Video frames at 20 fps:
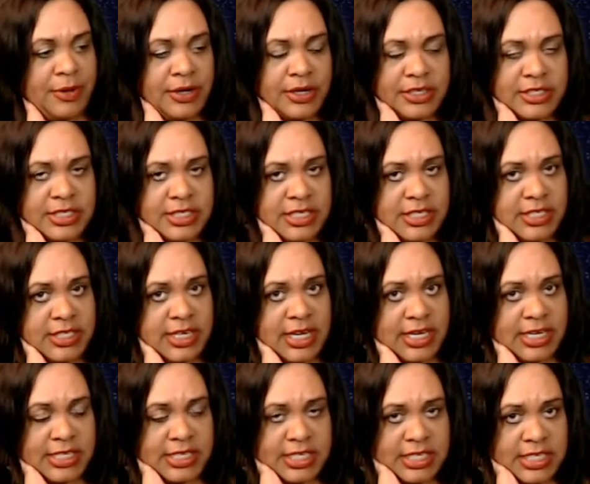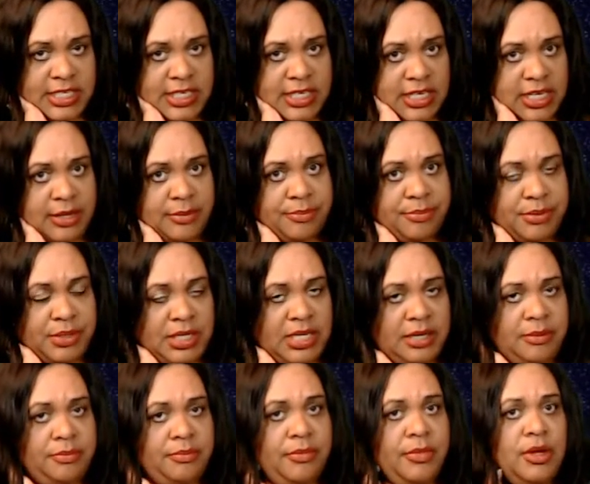are still not telling the
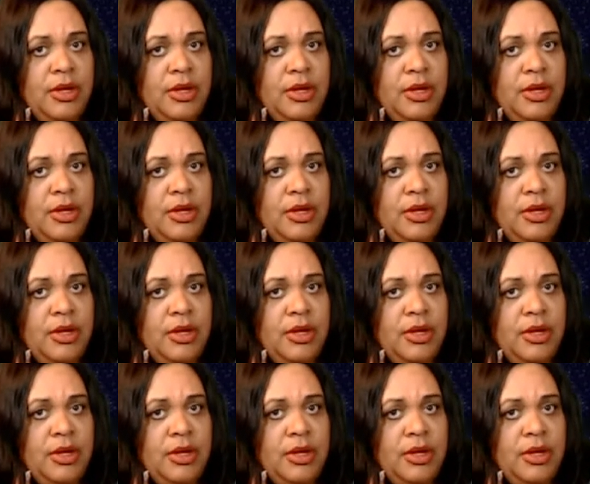complete